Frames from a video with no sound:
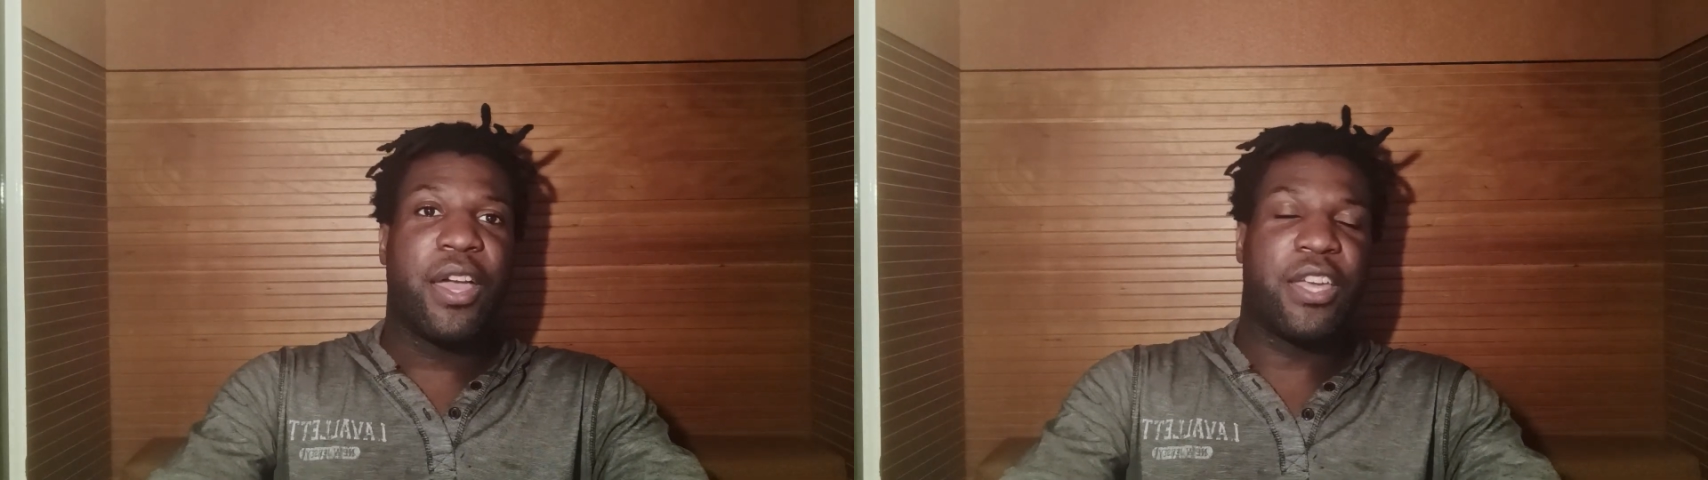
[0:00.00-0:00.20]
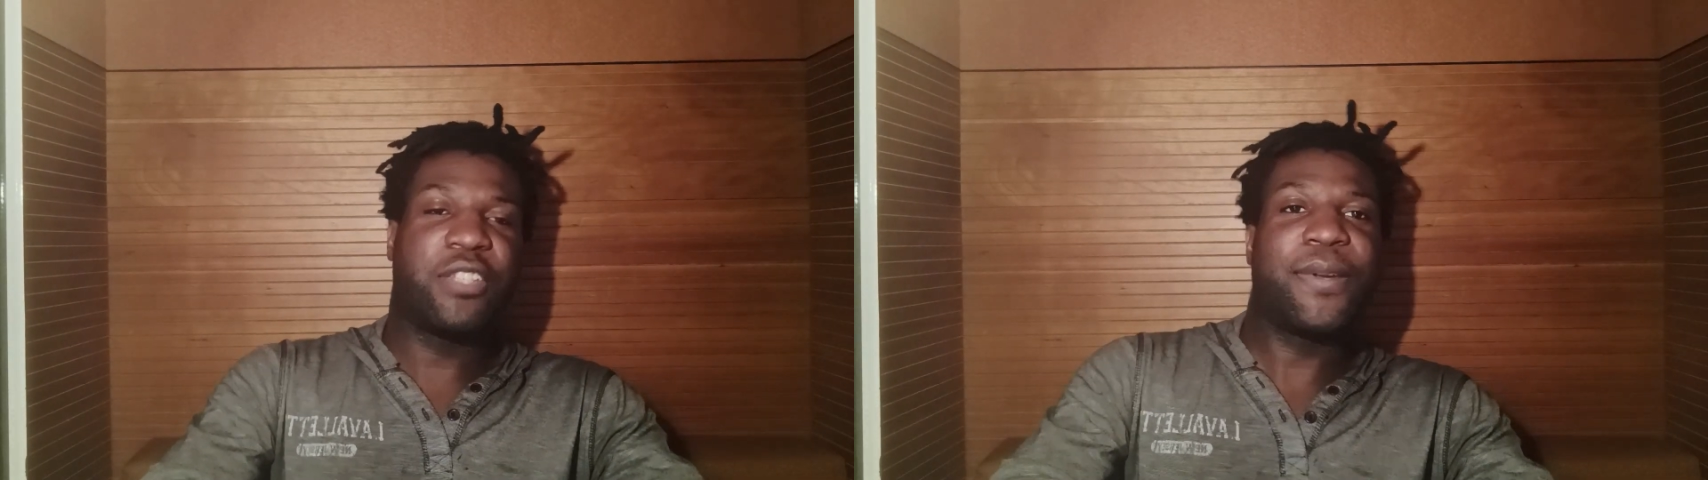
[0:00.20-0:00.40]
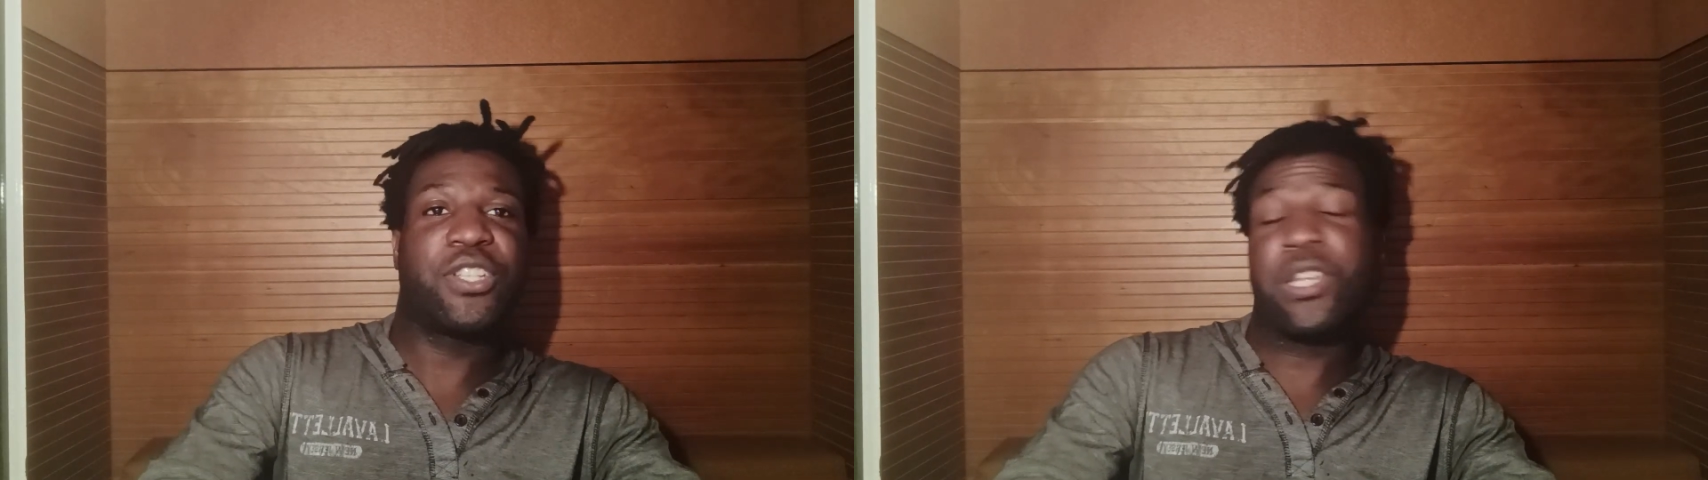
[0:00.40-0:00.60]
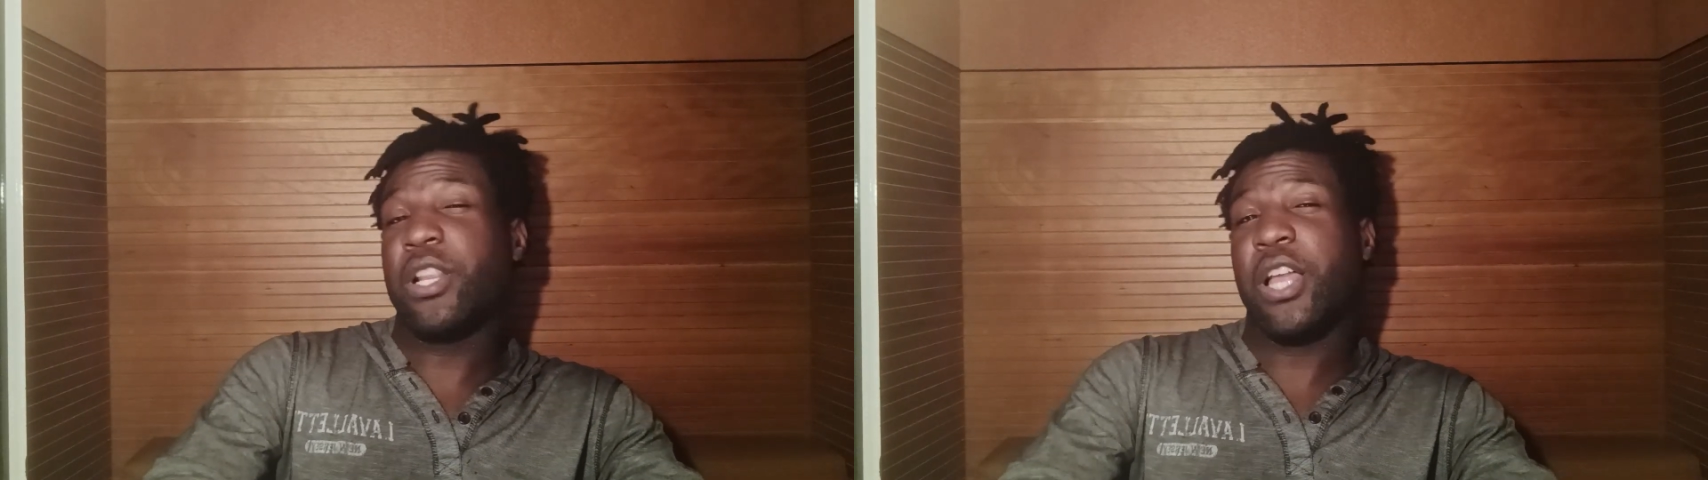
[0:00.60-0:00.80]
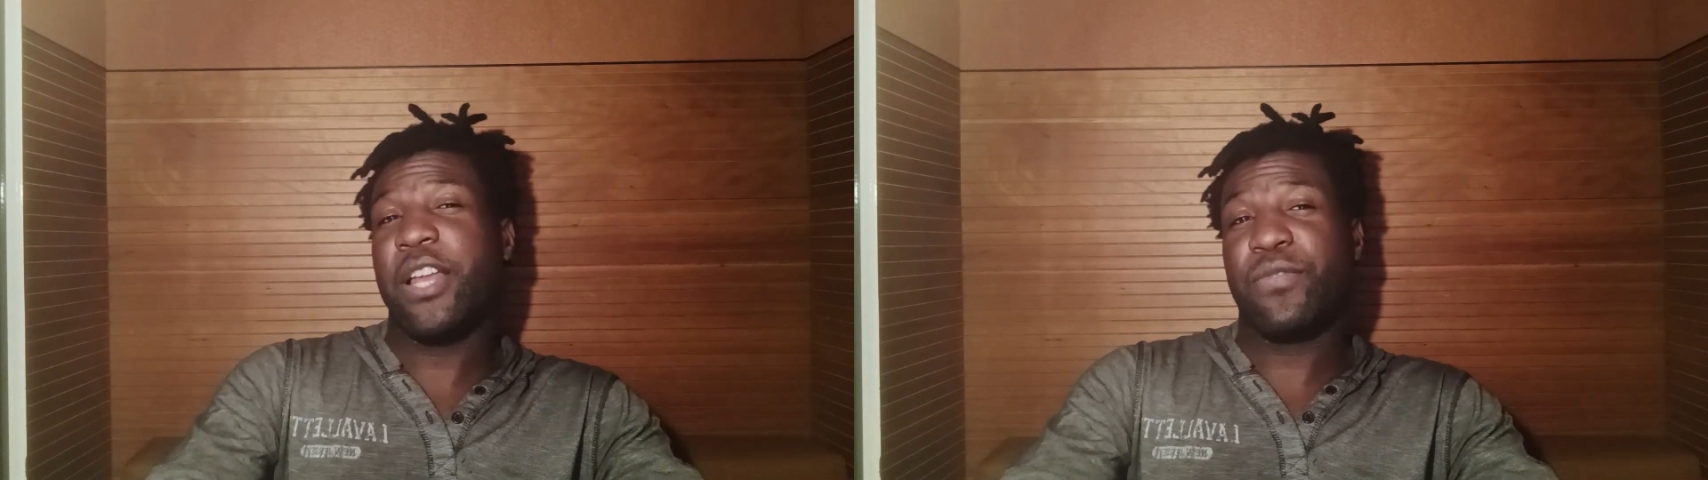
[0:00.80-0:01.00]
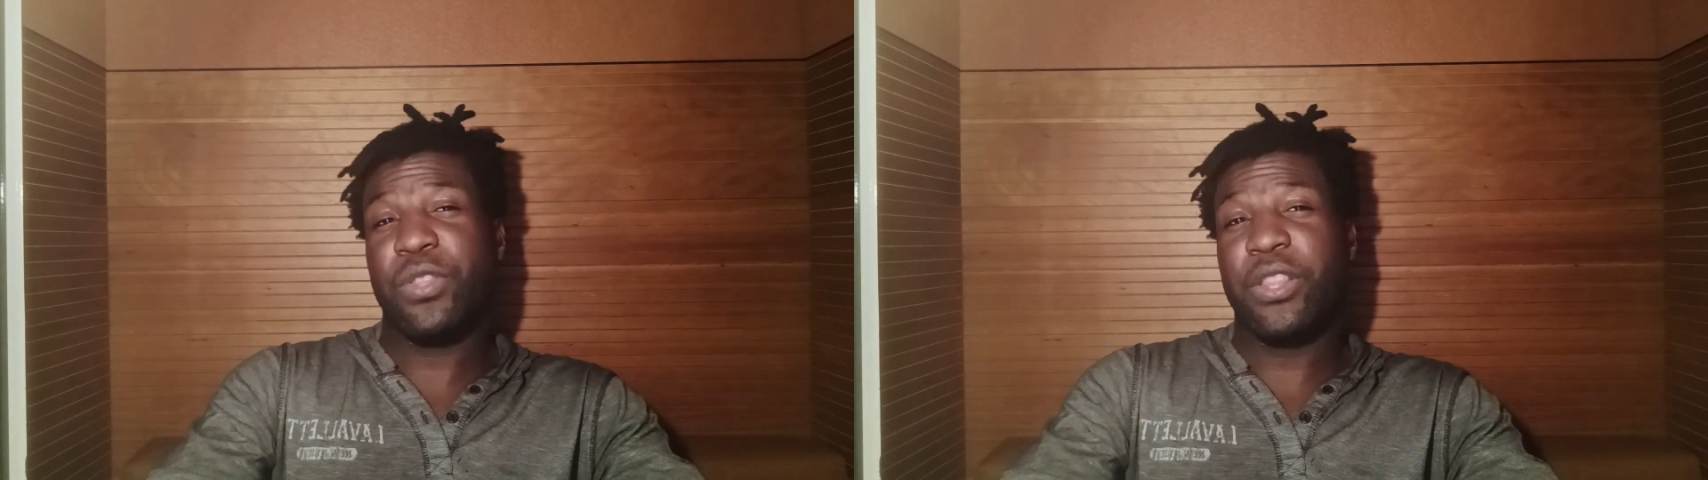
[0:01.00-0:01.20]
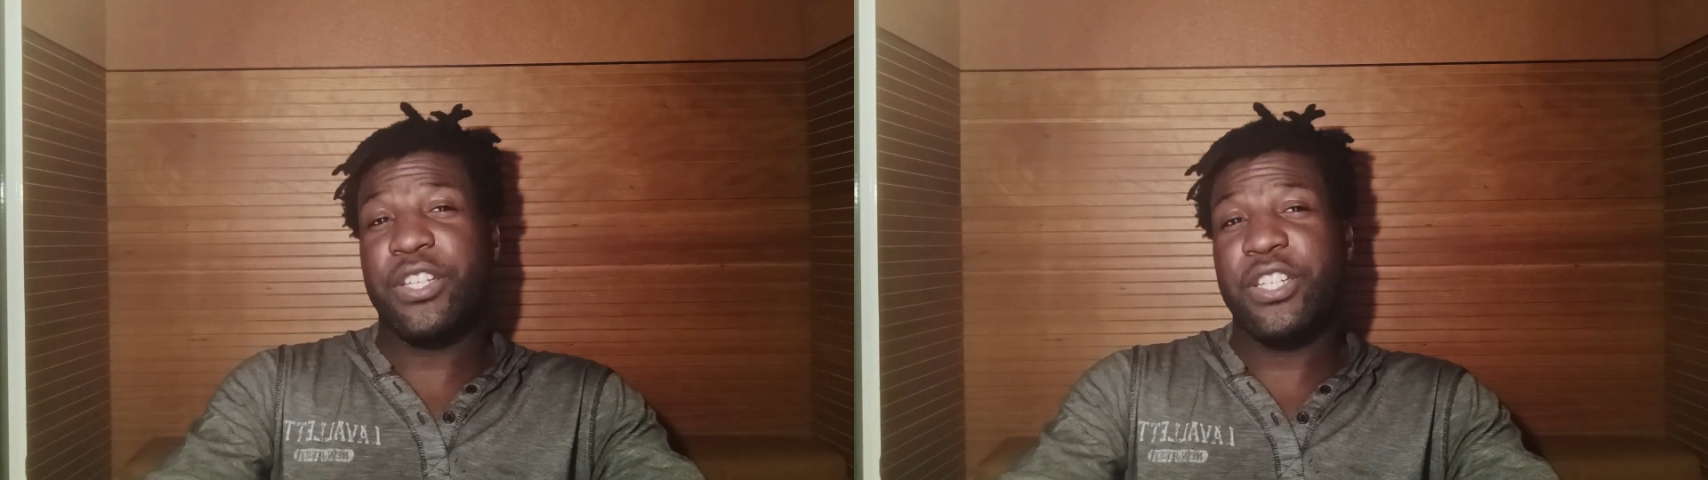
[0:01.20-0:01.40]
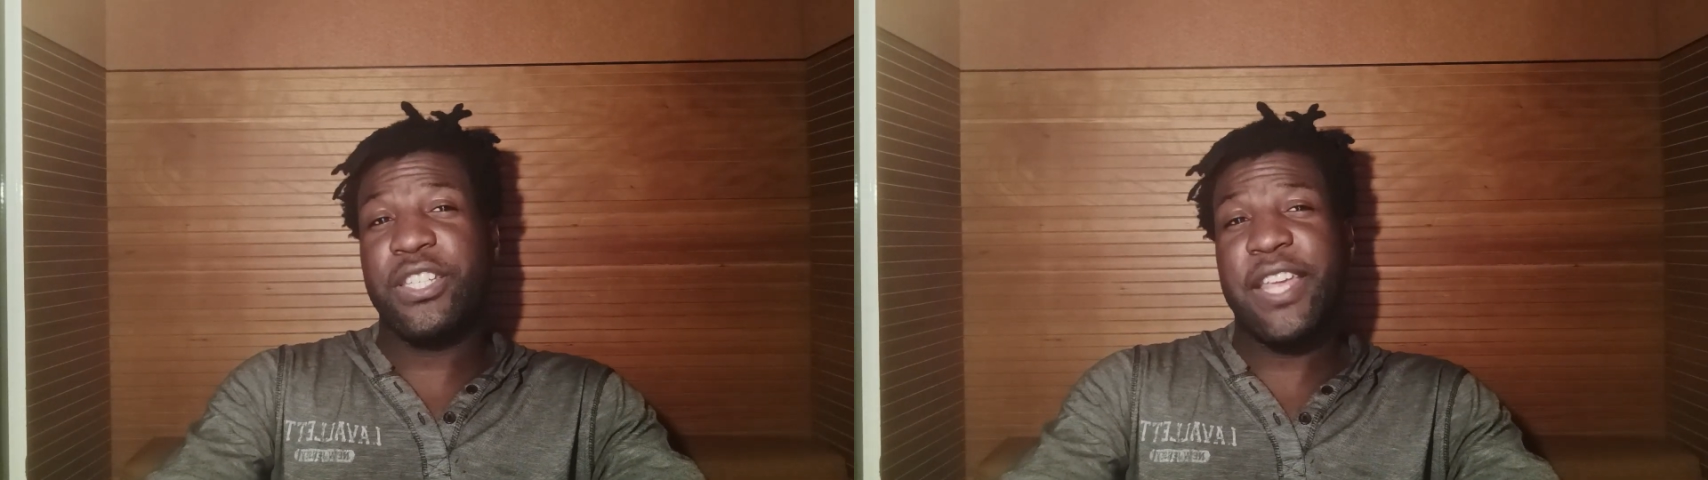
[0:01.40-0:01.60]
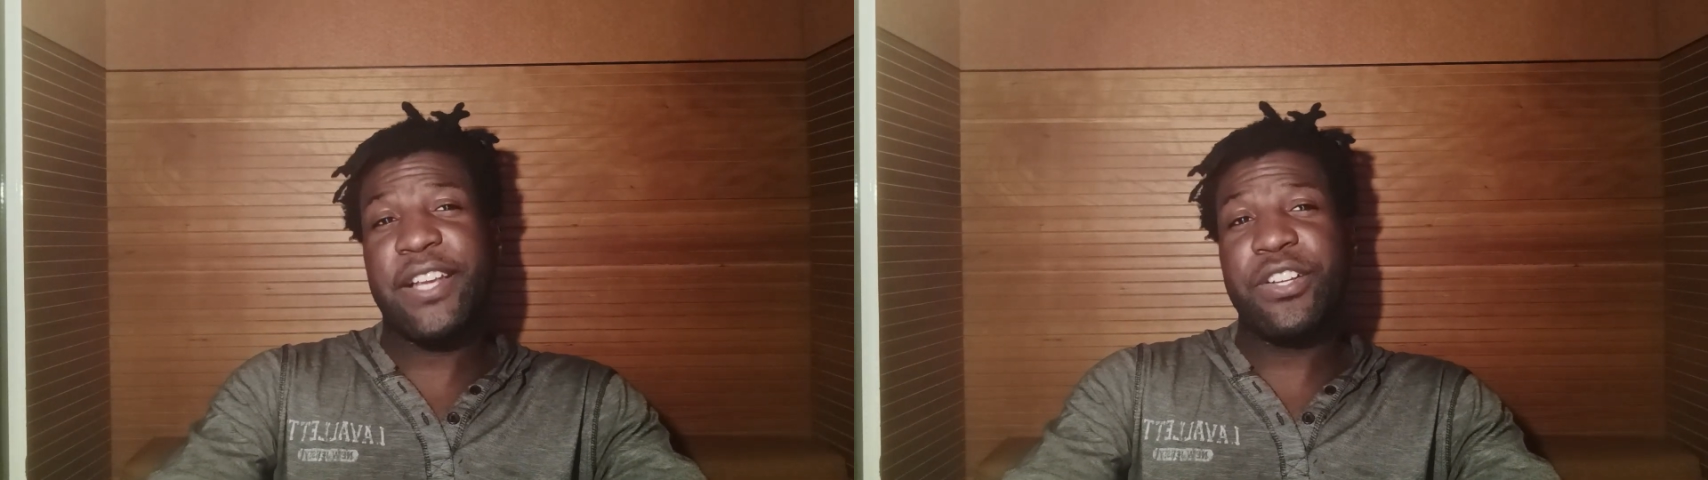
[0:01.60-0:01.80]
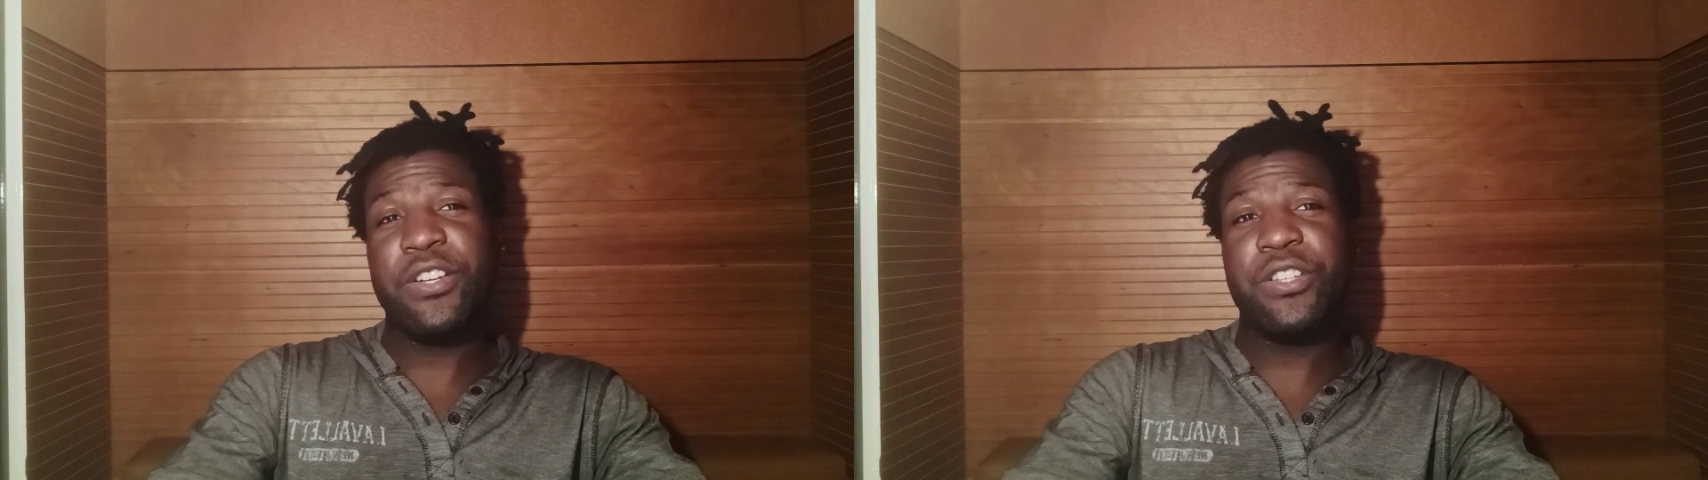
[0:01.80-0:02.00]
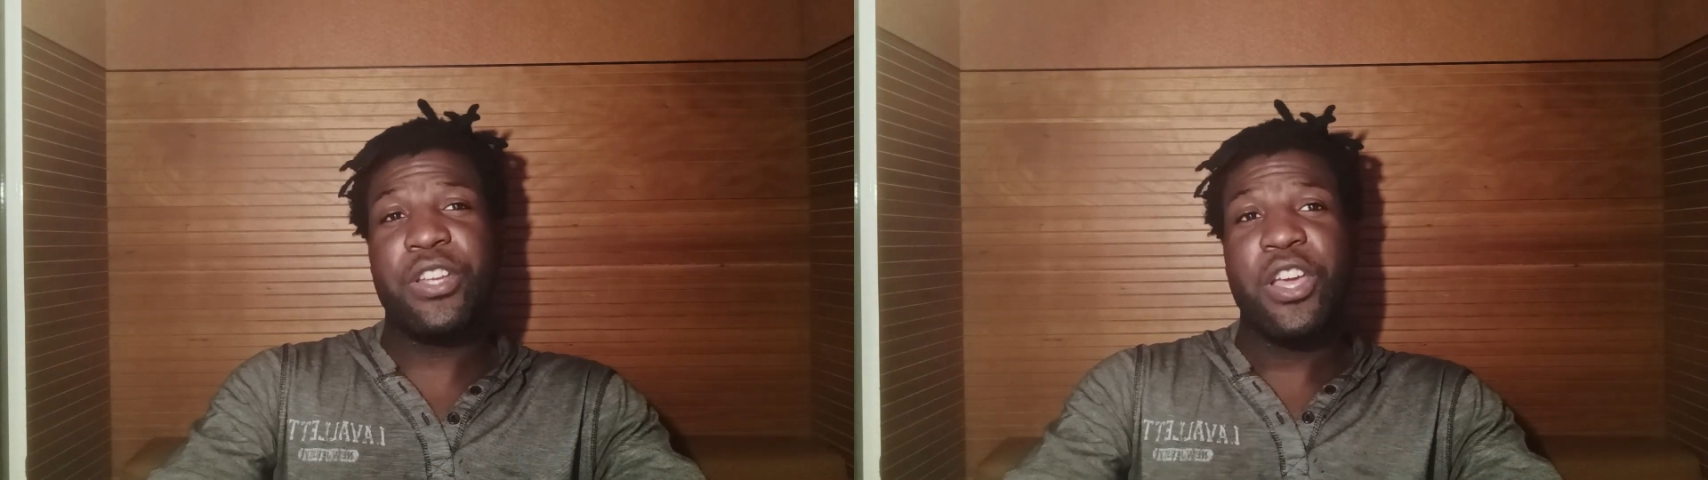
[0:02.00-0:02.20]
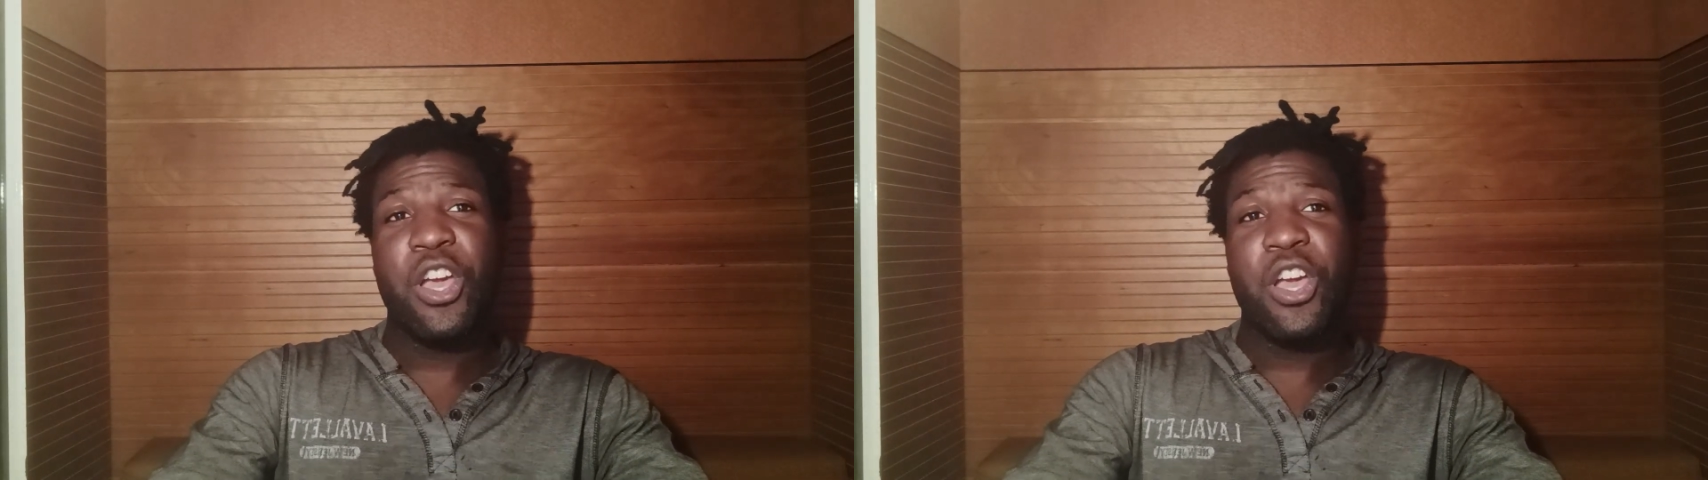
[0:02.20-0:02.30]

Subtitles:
especially in a lot of religious sectors,